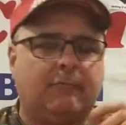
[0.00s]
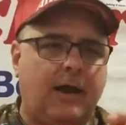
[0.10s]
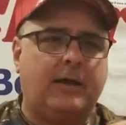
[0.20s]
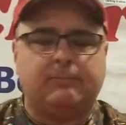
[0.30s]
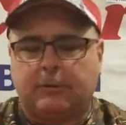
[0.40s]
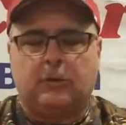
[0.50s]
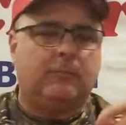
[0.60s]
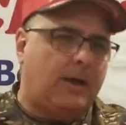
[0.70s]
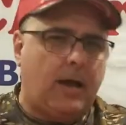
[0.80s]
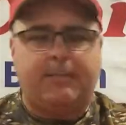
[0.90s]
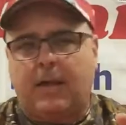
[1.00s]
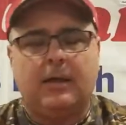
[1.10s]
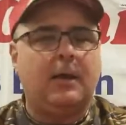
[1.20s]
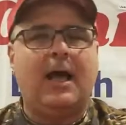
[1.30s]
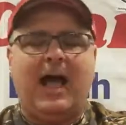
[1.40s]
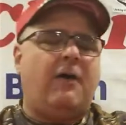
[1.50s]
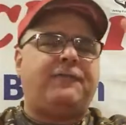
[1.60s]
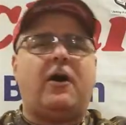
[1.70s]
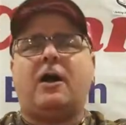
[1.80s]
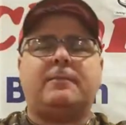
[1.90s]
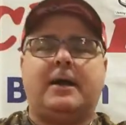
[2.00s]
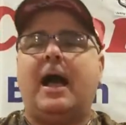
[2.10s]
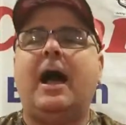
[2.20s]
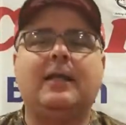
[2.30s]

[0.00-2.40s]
Red, blue, blah, blah. How far am I?